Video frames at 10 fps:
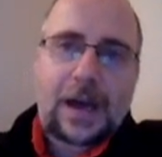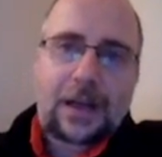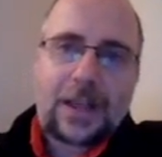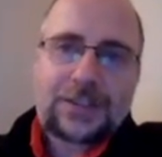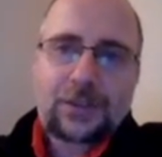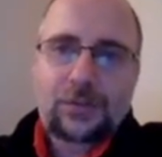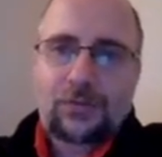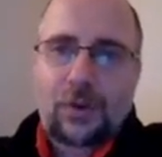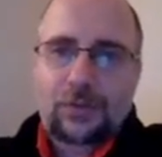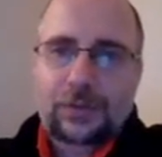I'll ask you to
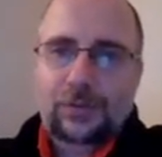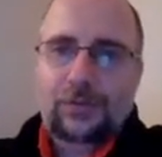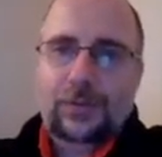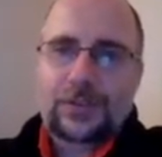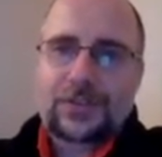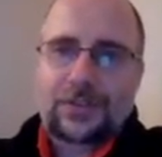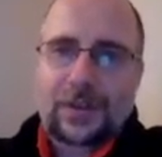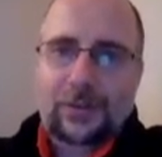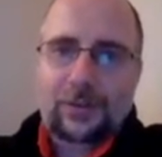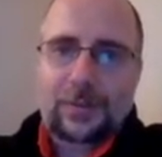draw the two versions of
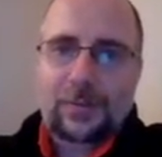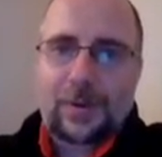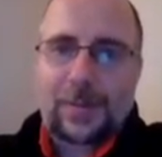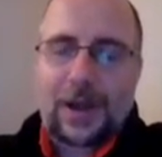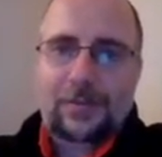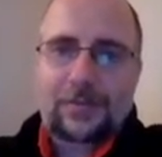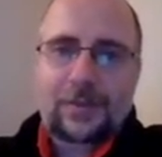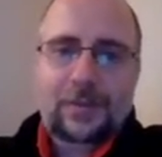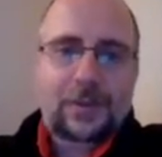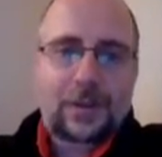equilibrium above
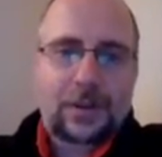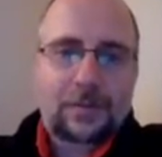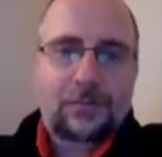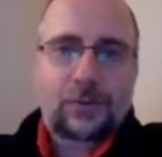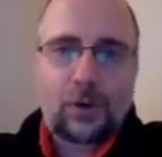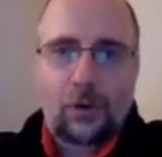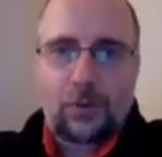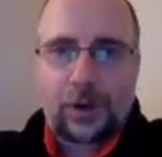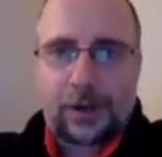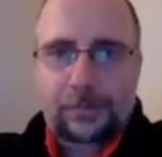for
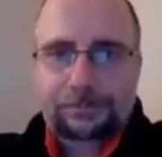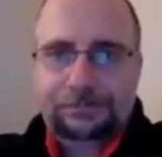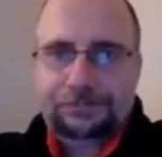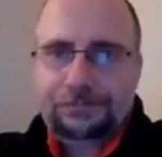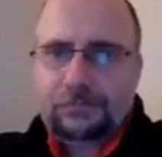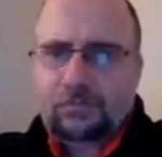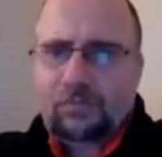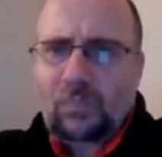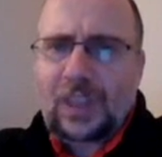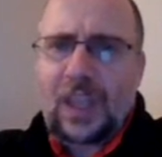homework,
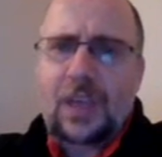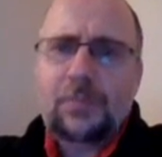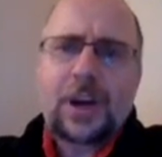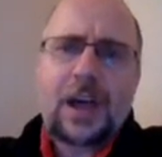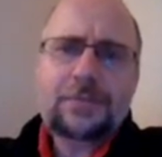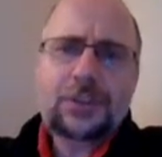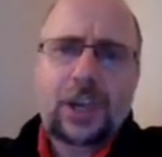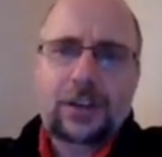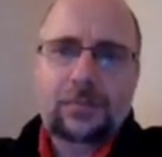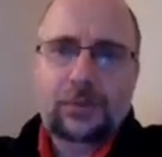and perhaps
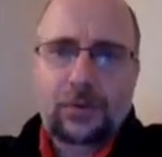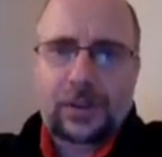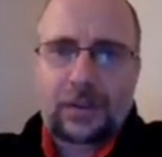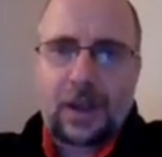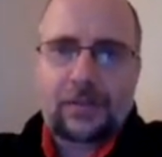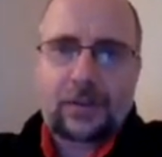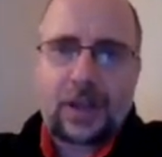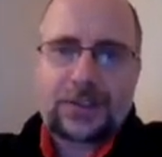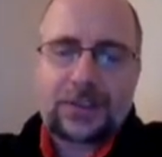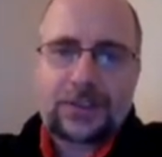share them during the live
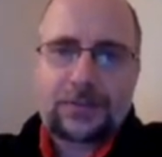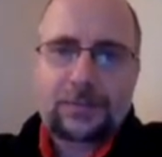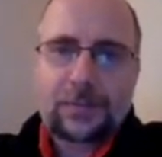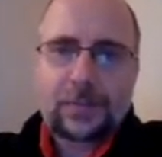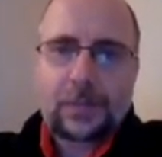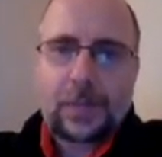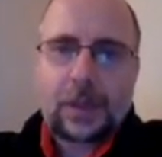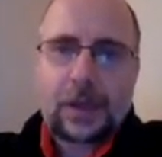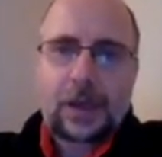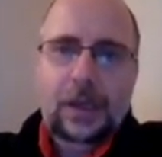classes.
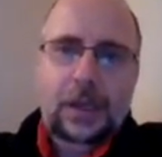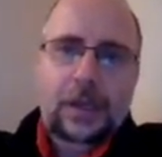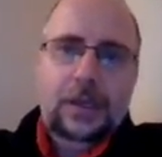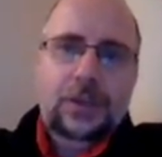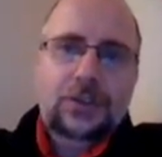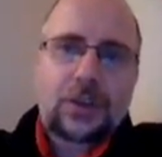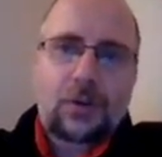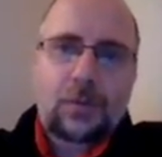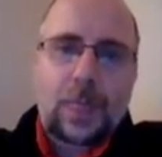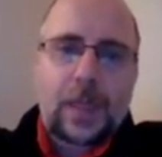
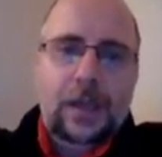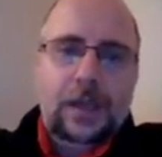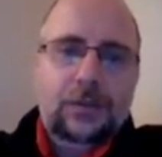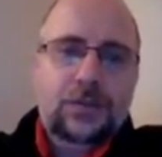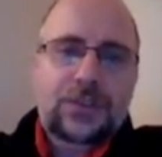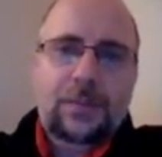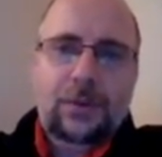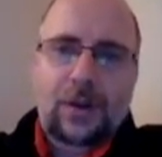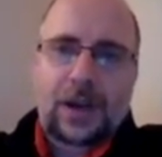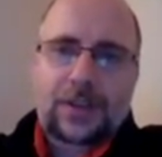So, to
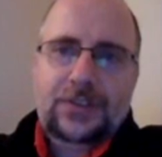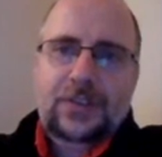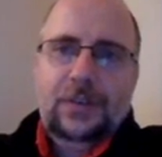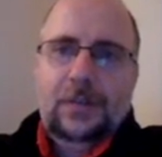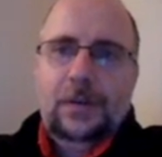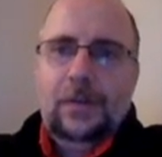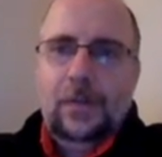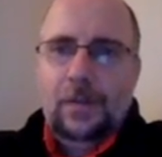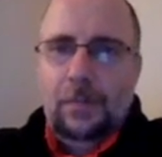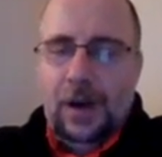summarize,
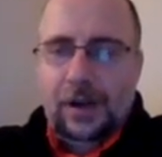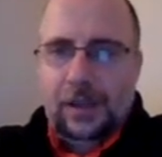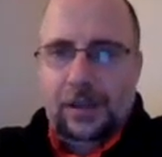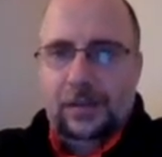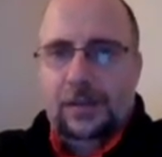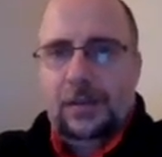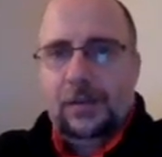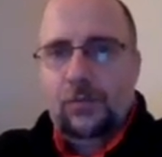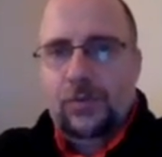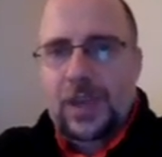the market
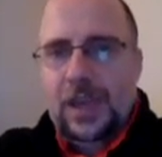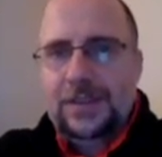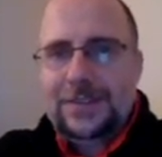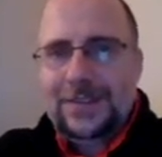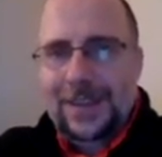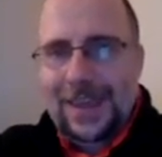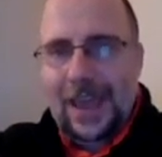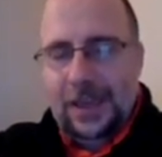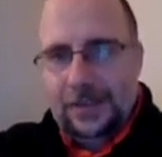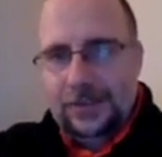creates
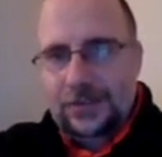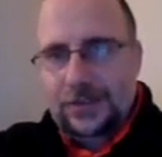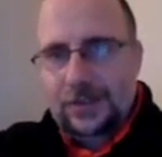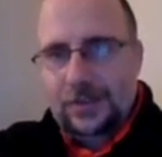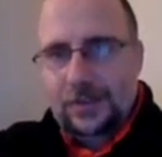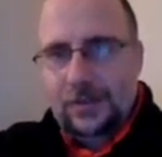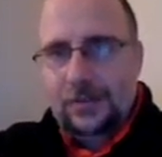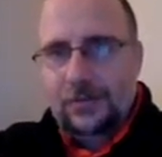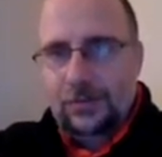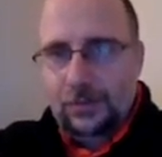gains
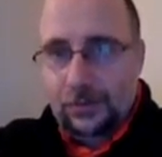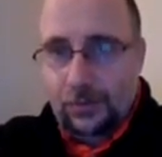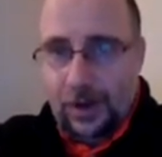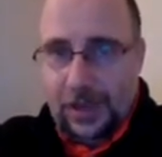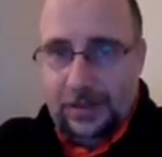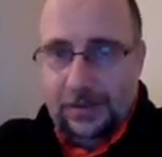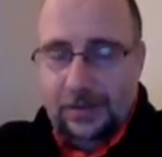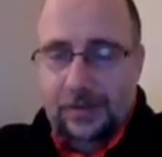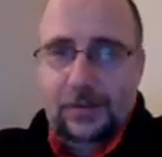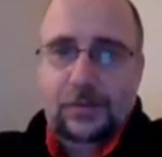from trade
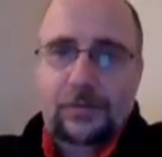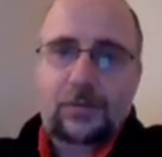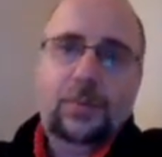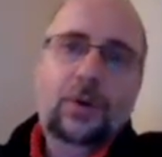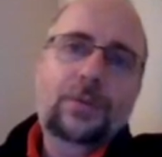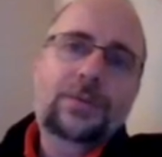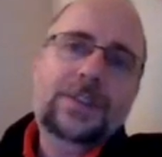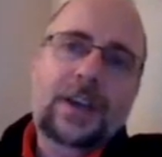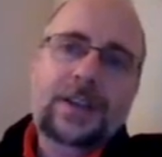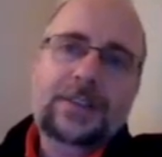for both
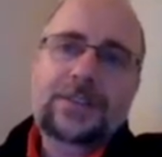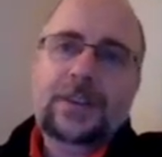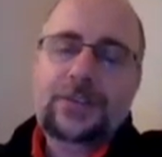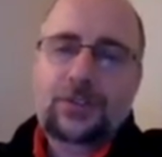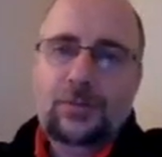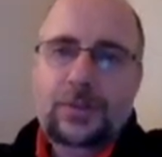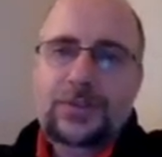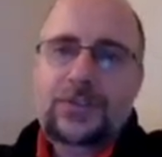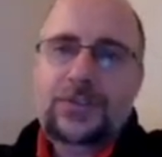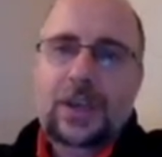sides, the
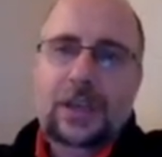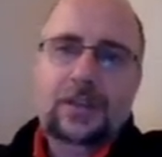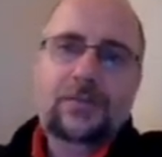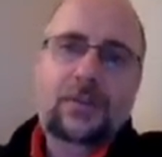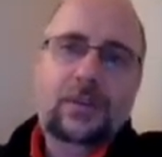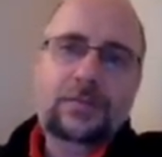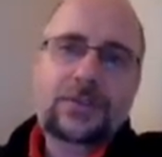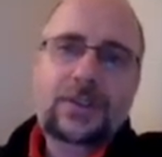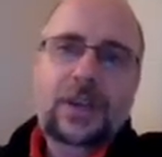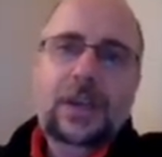consumers and the
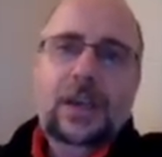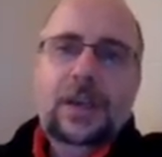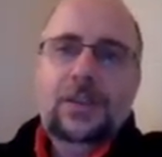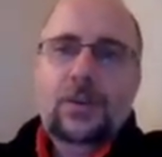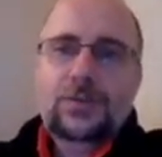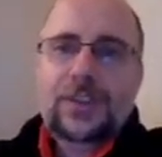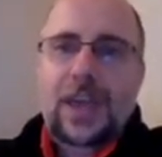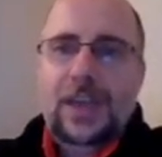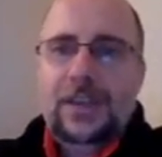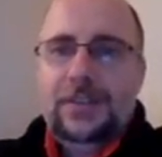firms. Those
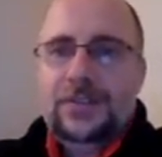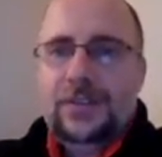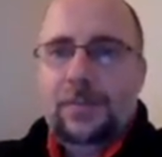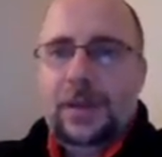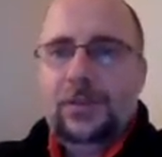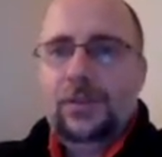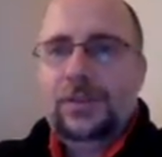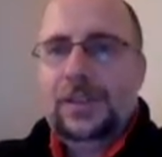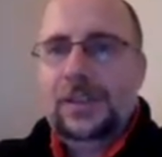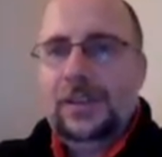gains depend on
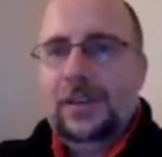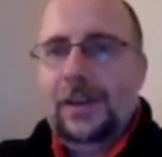the